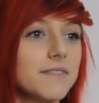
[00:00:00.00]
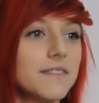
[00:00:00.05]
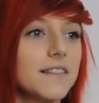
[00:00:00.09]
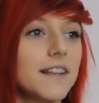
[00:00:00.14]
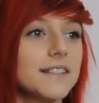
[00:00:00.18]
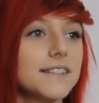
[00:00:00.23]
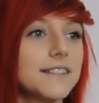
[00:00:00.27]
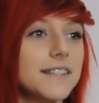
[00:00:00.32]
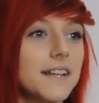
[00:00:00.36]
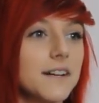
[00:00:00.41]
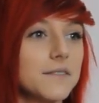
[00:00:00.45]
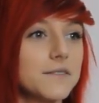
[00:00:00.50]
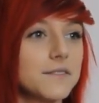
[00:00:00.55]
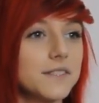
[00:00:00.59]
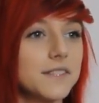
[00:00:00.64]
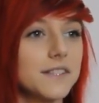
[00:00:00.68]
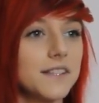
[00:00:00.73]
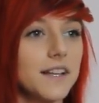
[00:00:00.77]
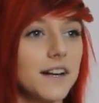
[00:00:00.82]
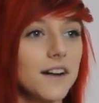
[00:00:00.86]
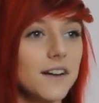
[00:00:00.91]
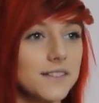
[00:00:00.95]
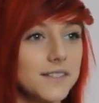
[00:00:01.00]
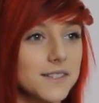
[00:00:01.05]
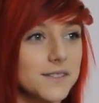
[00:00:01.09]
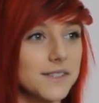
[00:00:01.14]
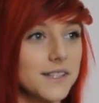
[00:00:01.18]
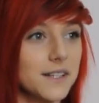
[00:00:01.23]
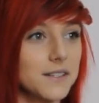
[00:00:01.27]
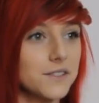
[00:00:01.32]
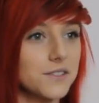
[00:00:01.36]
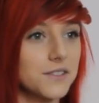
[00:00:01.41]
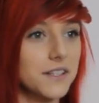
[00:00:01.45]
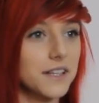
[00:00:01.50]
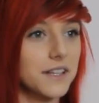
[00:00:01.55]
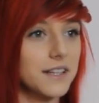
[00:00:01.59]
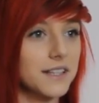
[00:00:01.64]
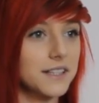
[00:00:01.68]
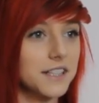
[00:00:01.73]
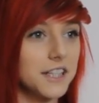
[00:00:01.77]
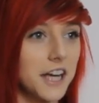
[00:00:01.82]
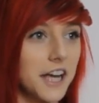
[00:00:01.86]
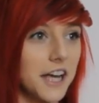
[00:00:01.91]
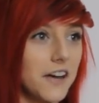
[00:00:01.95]
that also sounds really
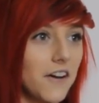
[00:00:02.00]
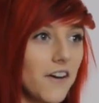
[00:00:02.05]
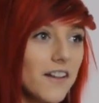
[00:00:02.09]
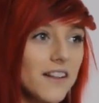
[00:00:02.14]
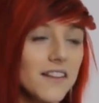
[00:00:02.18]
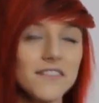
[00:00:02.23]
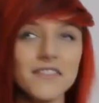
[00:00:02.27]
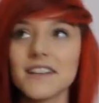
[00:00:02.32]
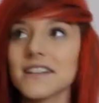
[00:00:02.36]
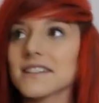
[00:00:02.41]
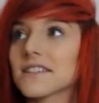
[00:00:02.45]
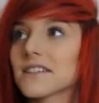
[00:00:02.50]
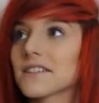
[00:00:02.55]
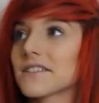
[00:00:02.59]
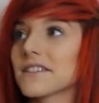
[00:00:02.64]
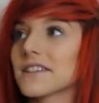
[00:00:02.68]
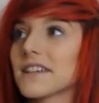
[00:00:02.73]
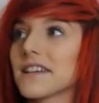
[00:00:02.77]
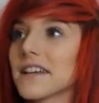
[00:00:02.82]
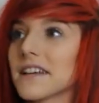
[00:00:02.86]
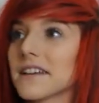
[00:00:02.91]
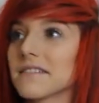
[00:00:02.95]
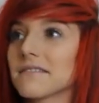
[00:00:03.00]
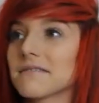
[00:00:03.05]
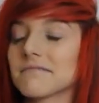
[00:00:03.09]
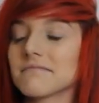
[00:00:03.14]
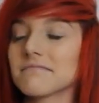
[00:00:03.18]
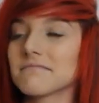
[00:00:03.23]
cliche. All of these are really,